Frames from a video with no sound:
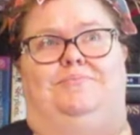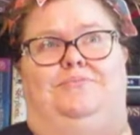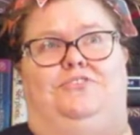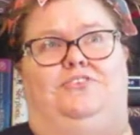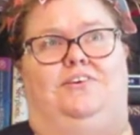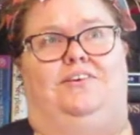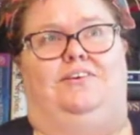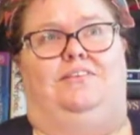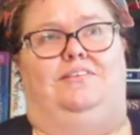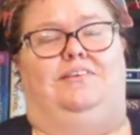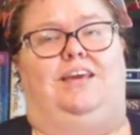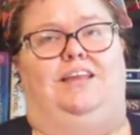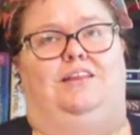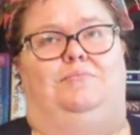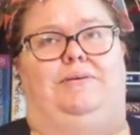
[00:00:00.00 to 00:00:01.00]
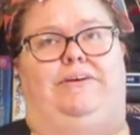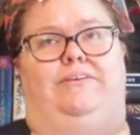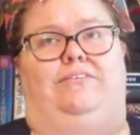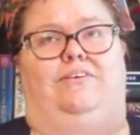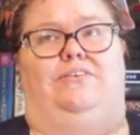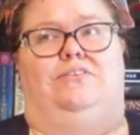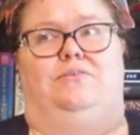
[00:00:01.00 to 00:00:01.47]
she, Kalynn
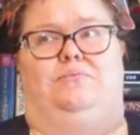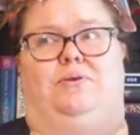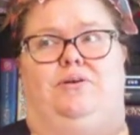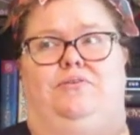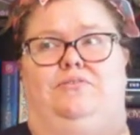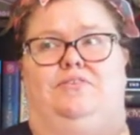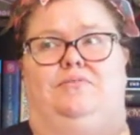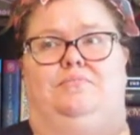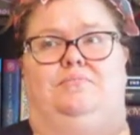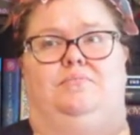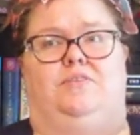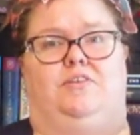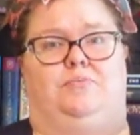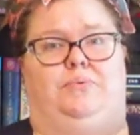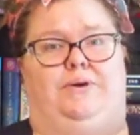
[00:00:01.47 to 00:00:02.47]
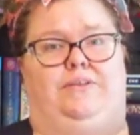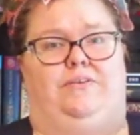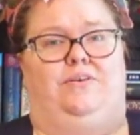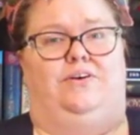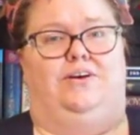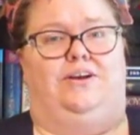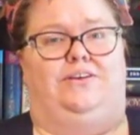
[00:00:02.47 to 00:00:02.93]
Bayron, also wrote This Poison
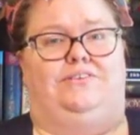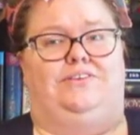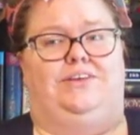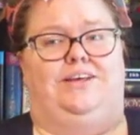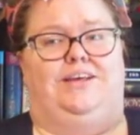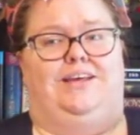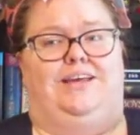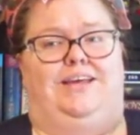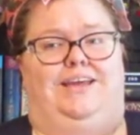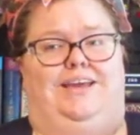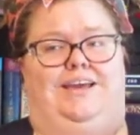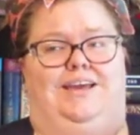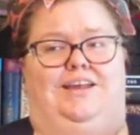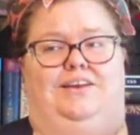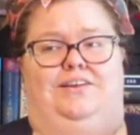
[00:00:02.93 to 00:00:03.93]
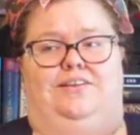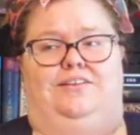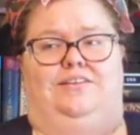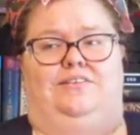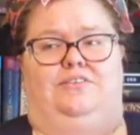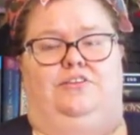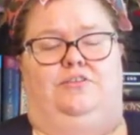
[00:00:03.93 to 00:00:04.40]
Heart and
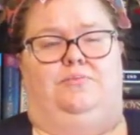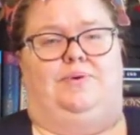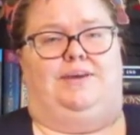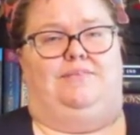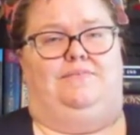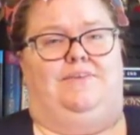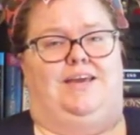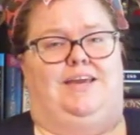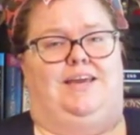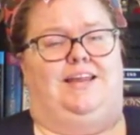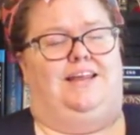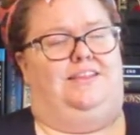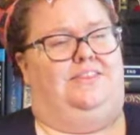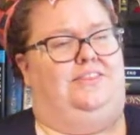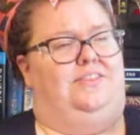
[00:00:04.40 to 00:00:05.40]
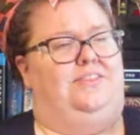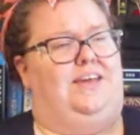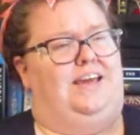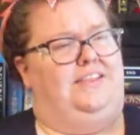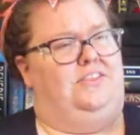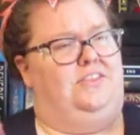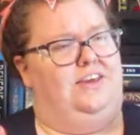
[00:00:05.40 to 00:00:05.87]
This Wicked Fate, and
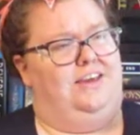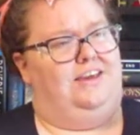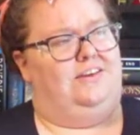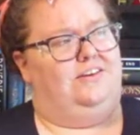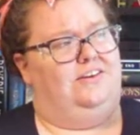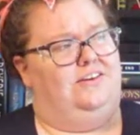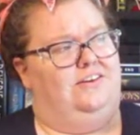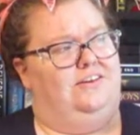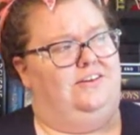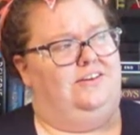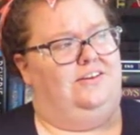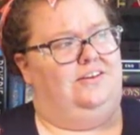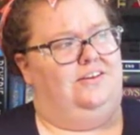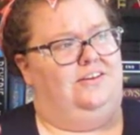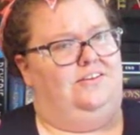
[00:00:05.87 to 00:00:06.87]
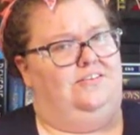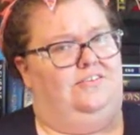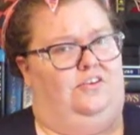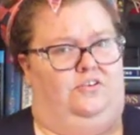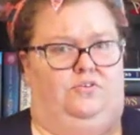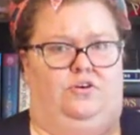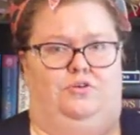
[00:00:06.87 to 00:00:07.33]
I think,
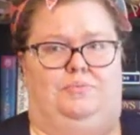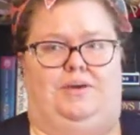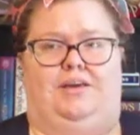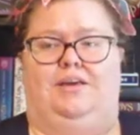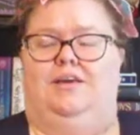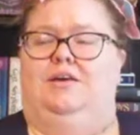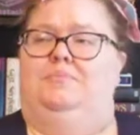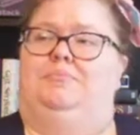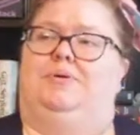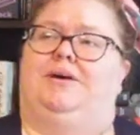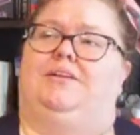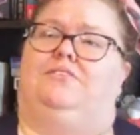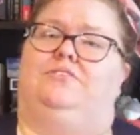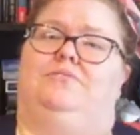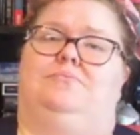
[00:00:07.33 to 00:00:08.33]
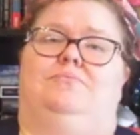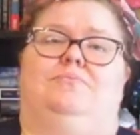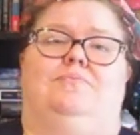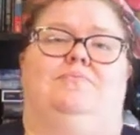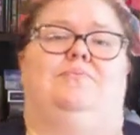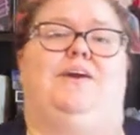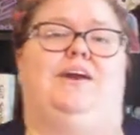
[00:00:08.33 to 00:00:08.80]
don't quote me, but
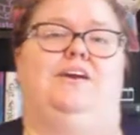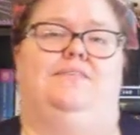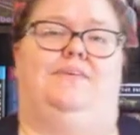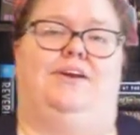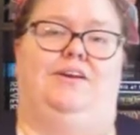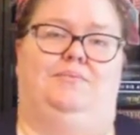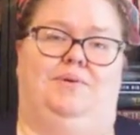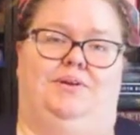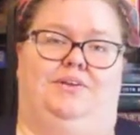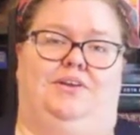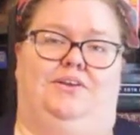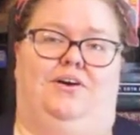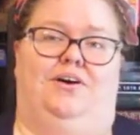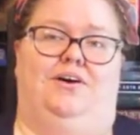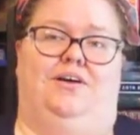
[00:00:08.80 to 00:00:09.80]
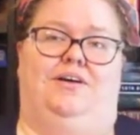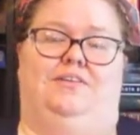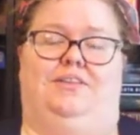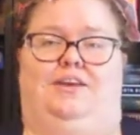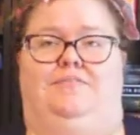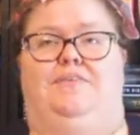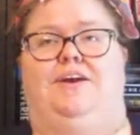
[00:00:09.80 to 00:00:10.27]
very, very well done,
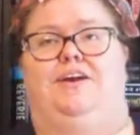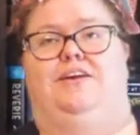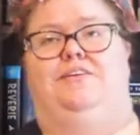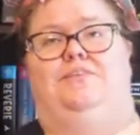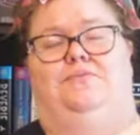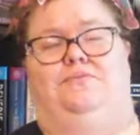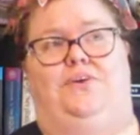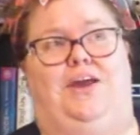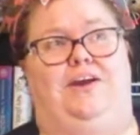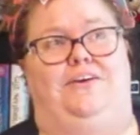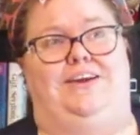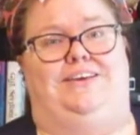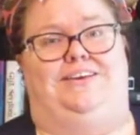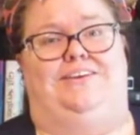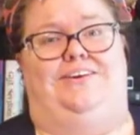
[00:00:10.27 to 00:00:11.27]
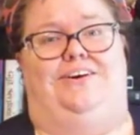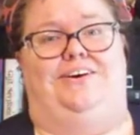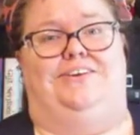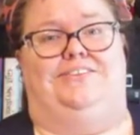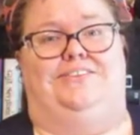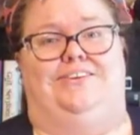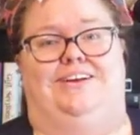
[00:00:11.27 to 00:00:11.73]
like very, very good
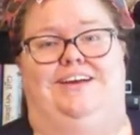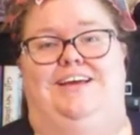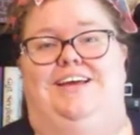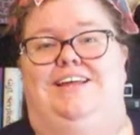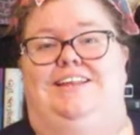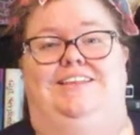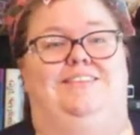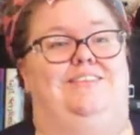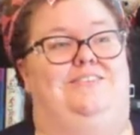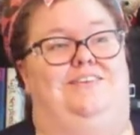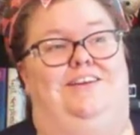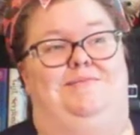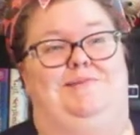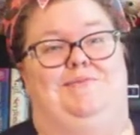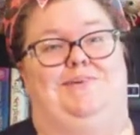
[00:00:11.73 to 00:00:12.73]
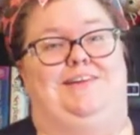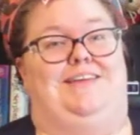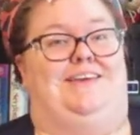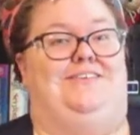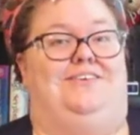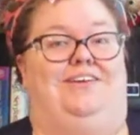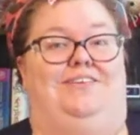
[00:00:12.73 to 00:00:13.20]
author. This is going to be one
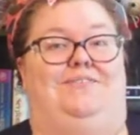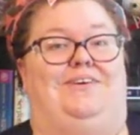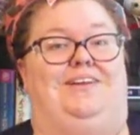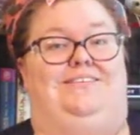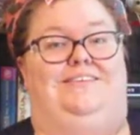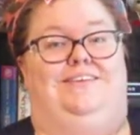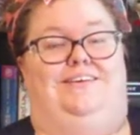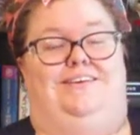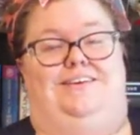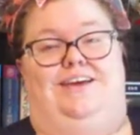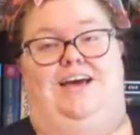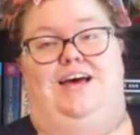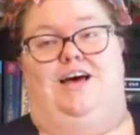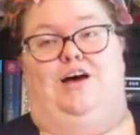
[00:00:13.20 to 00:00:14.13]
that you're going to want to